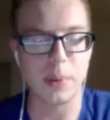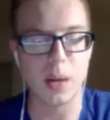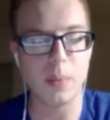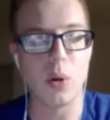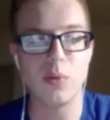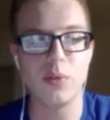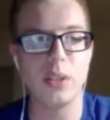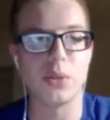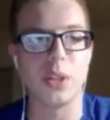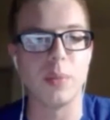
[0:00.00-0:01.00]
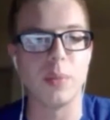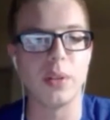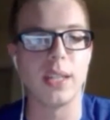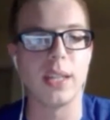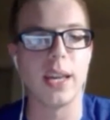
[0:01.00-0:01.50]
up. Hopefully Tariq
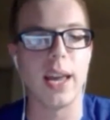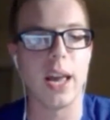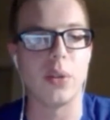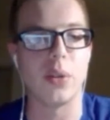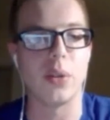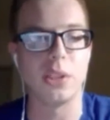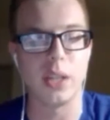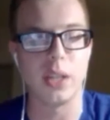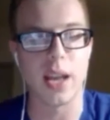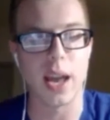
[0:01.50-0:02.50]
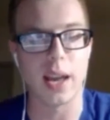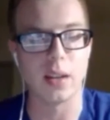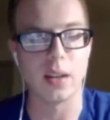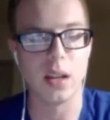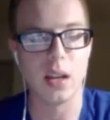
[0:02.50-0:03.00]
Milton can get healthy so we can
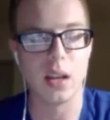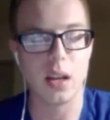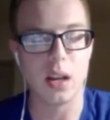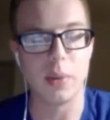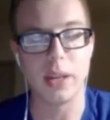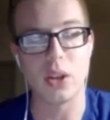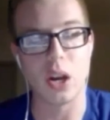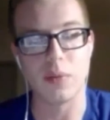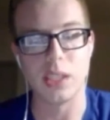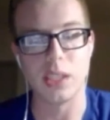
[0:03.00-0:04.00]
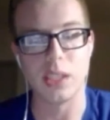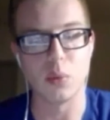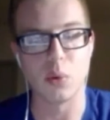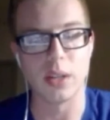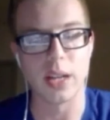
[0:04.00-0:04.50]
make the offense even
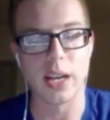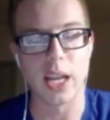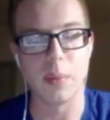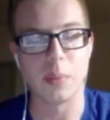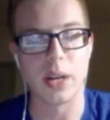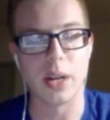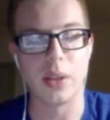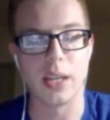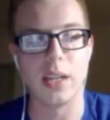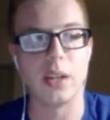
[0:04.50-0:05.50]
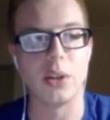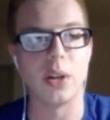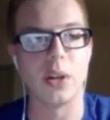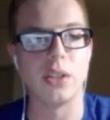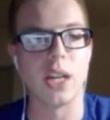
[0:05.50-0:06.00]
more dynamic, but I think he did a
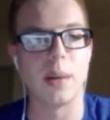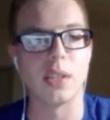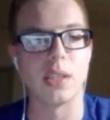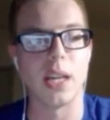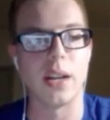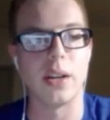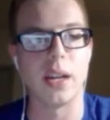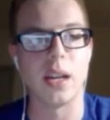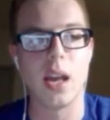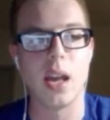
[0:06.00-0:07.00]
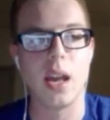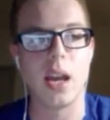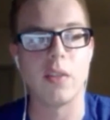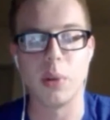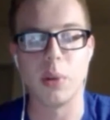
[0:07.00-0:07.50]
great job on Saturday.
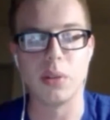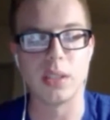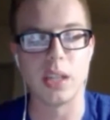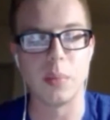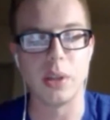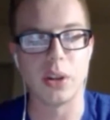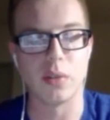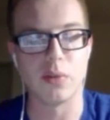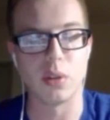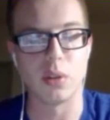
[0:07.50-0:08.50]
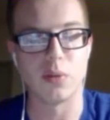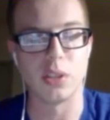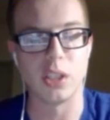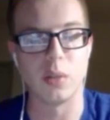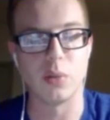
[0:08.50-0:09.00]
And if Milton is going to be hurt for the
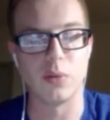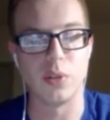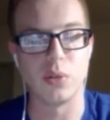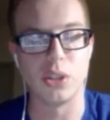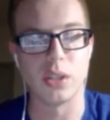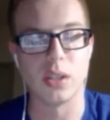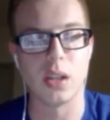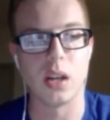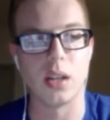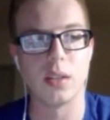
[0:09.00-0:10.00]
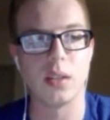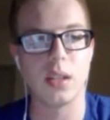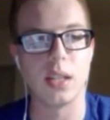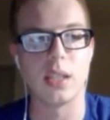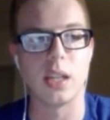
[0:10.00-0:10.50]
foreseeable future,
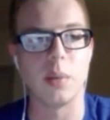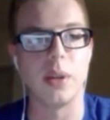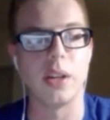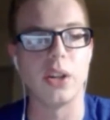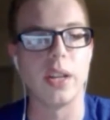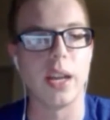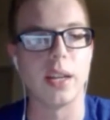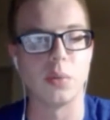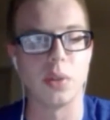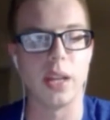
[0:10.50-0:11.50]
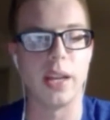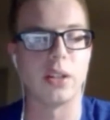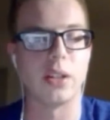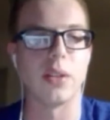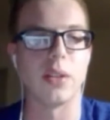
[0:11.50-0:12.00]
it's going to be in good hands with
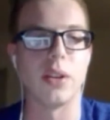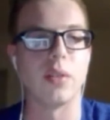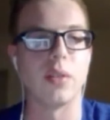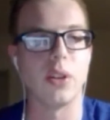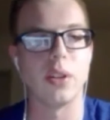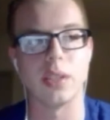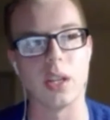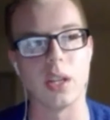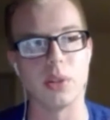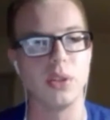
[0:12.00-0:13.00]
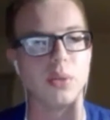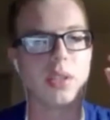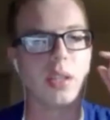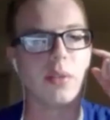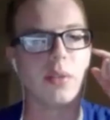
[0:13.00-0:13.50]
Akers out there on the field as the number 2
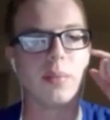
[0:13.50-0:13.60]
receiver.